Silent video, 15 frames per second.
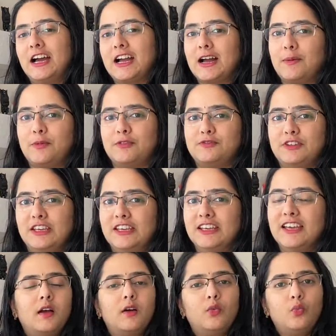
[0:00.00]
cup of tea.
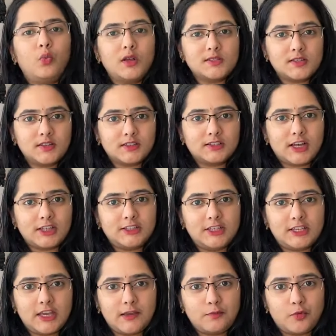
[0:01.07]
Once her
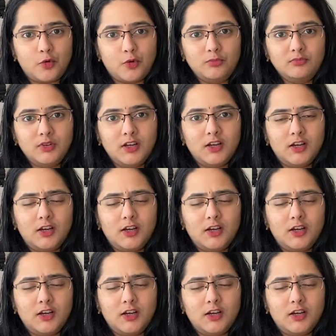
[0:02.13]
dadi came home,